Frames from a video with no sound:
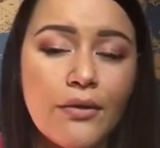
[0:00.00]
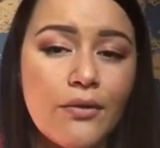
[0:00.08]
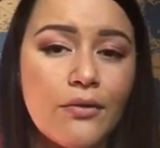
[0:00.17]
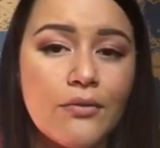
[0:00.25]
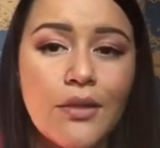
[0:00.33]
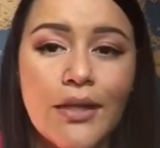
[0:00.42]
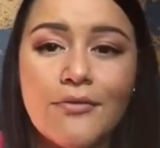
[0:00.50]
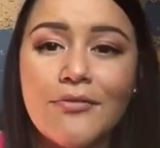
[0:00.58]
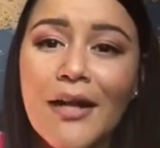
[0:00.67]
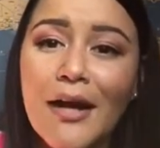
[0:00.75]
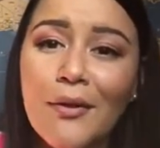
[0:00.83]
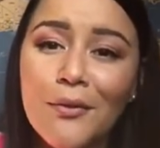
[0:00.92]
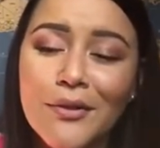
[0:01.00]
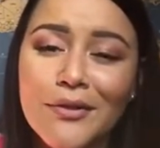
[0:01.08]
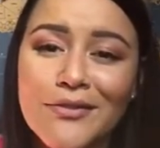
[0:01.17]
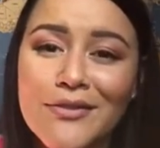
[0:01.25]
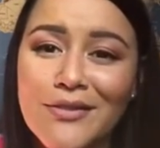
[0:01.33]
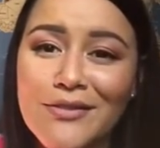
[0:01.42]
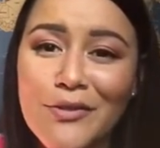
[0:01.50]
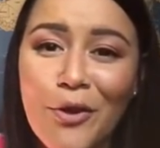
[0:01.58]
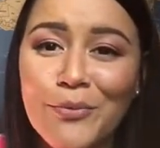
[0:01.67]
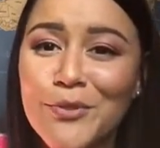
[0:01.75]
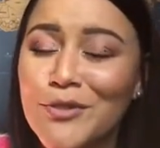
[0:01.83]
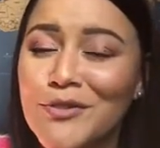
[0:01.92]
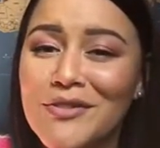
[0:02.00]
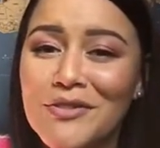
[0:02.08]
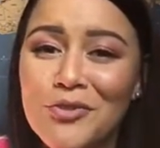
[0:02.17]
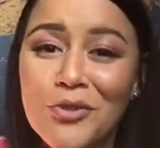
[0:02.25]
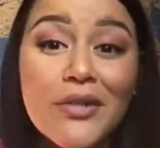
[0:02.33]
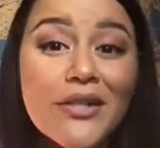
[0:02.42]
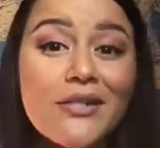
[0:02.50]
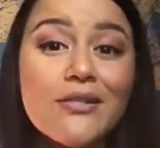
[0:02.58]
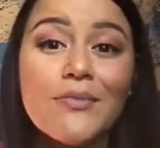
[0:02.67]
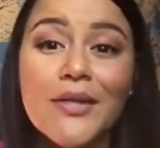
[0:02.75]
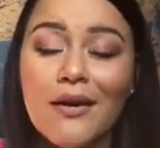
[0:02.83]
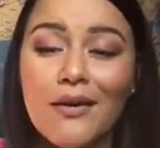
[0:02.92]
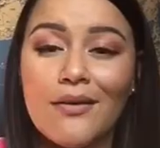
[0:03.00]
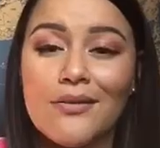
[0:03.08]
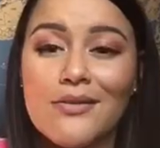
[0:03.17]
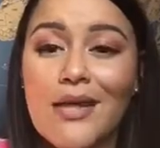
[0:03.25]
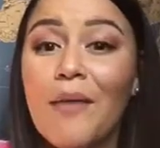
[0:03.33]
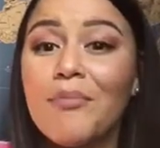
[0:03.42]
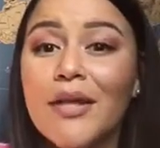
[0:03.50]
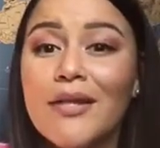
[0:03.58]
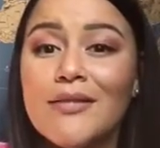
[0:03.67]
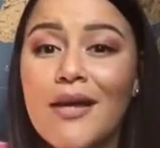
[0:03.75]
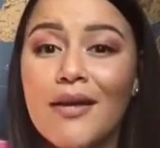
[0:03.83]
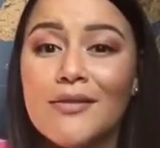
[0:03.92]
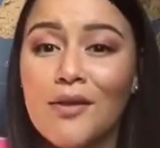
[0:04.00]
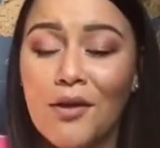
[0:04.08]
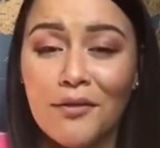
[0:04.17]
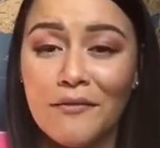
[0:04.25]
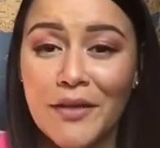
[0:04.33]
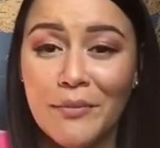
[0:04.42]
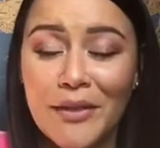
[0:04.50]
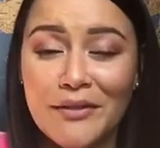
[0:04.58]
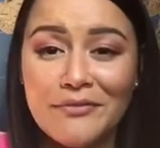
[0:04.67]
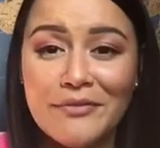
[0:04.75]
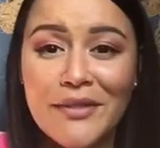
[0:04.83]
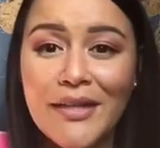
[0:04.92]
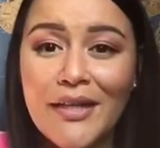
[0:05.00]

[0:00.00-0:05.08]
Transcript: you like flowers and sculptures and trees, because that place has all of the above.